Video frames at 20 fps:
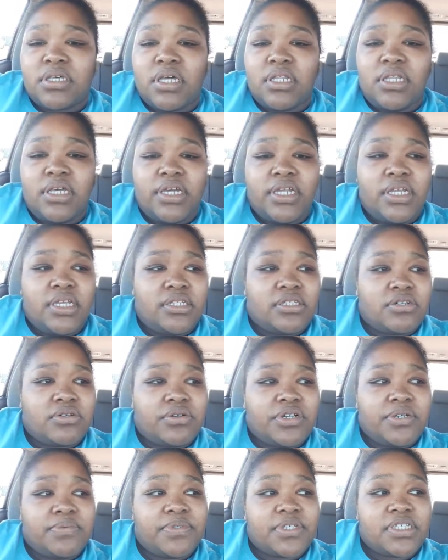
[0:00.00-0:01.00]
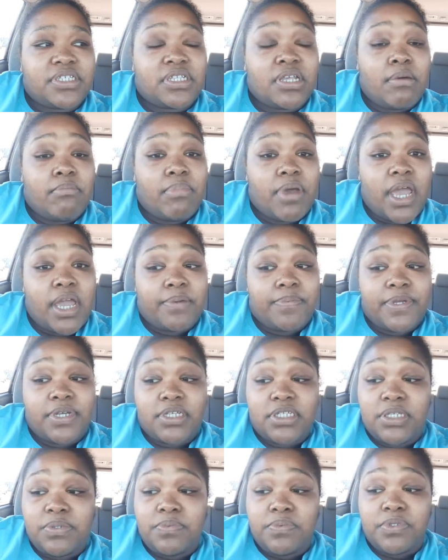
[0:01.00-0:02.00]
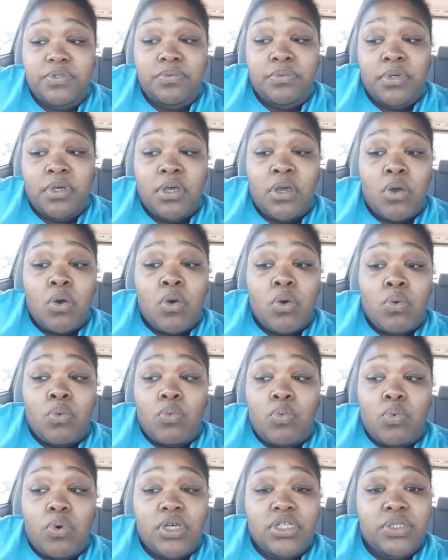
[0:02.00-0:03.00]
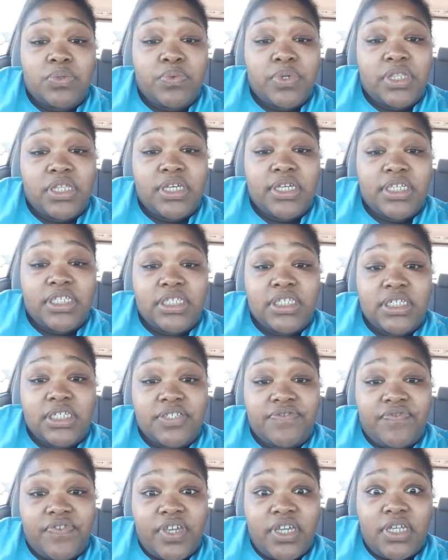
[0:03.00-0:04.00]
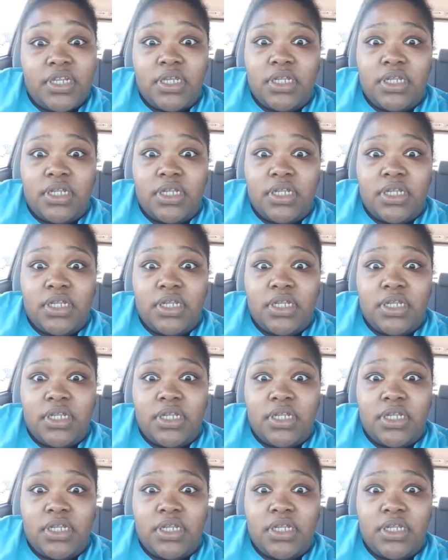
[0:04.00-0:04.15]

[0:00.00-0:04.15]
lady told him to step back because he wasn't within his 6 feet.